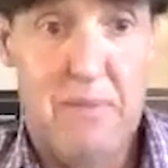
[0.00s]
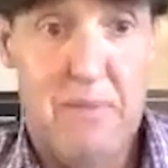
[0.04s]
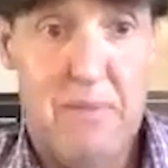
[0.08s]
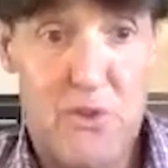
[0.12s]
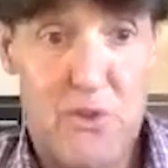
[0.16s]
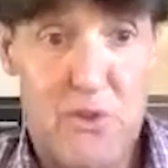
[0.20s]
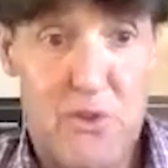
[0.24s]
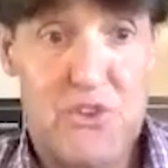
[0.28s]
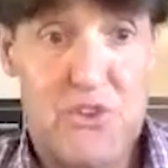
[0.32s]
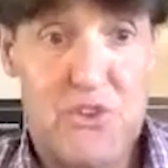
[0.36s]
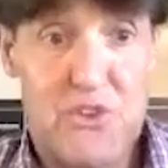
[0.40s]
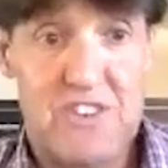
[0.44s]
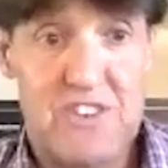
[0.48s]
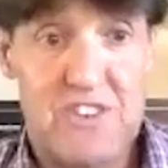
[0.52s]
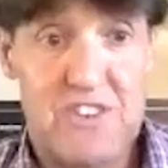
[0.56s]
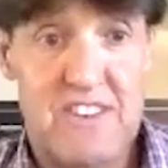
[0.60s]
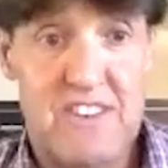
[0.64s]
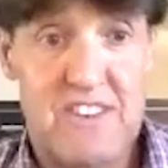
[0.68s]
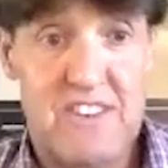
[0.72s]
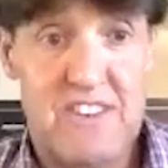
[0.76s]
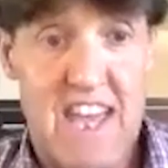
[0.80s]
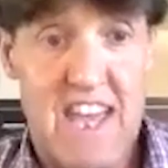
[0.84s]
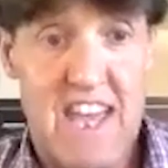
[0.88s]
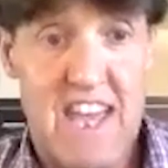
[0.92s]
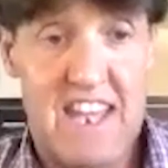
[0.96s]

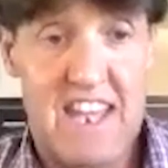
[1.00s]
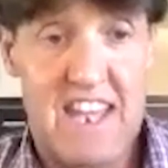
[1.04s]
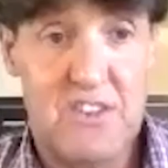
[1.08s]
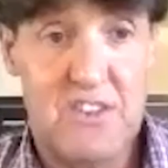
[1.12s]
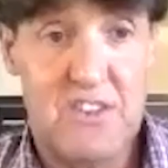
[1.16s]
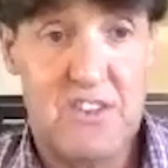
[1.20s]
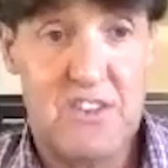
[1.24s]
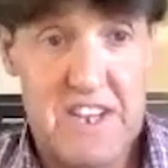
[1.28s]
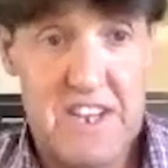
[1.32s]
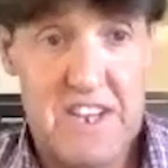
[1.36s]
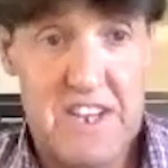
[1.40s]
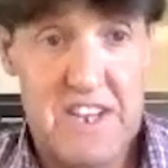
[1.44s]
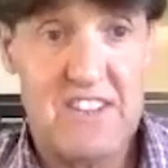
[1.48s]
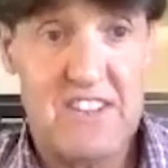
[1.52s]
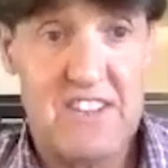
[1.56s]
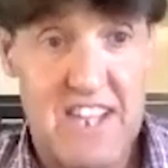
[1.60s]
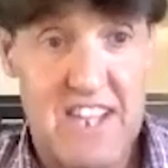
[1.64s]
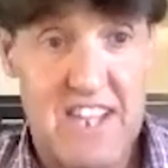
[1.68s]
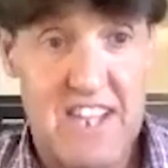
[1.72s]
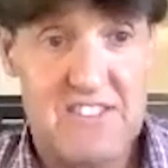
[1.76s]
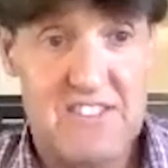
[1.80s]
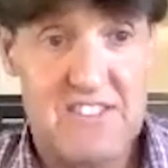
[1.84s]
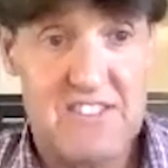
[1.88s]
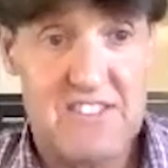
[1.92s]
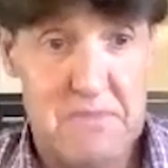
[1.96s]
pollution, and
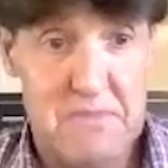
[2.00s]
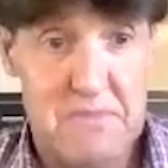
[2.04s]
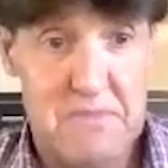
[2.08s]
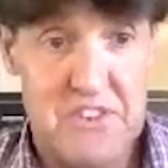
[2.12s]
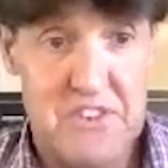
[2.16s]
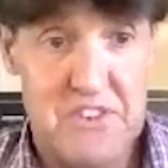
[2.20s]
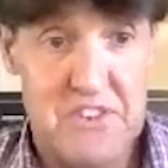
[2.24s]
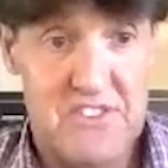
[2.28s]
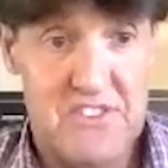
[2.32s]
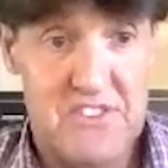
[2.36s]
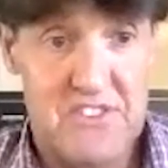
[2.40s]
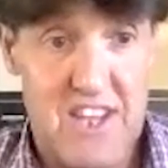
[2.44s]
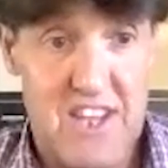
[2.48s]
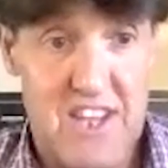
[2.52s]
greenhouse gas emissions.